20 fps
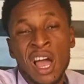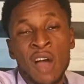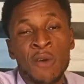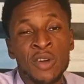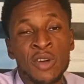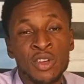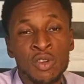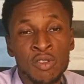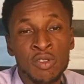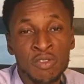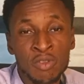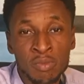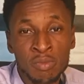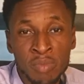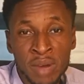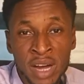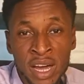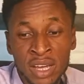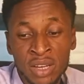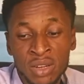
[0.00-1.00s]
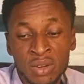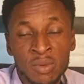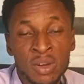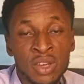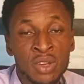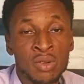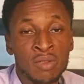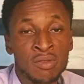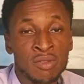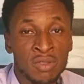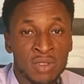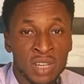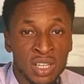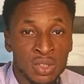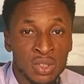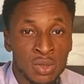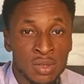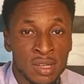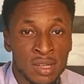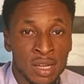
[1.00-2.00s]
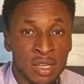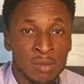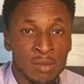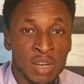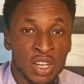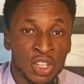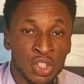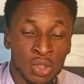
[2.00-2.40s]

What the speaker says: And when you even rent this land,